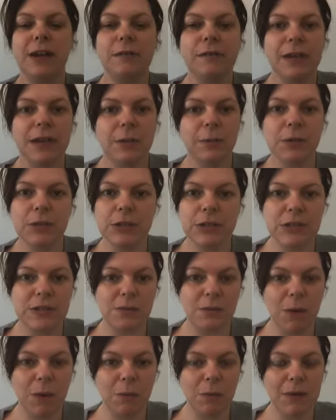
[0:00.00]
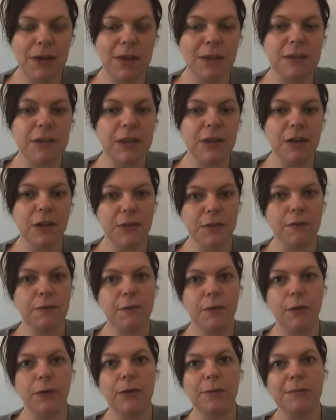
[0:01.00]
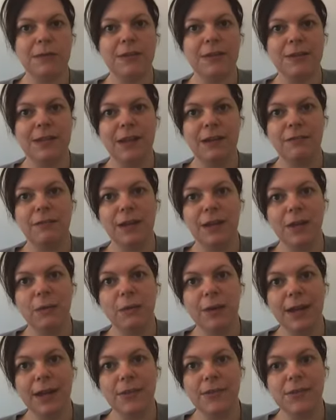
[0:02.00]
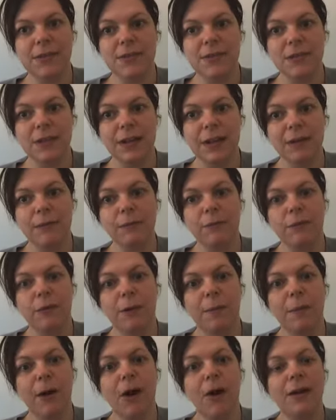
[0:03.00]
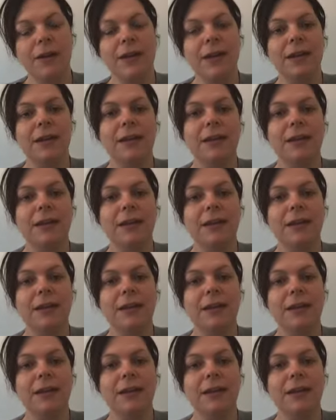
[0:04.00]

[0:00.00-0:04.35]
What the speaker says: anyone to swap with, look on the forum to see if anyone else is looking for a partner.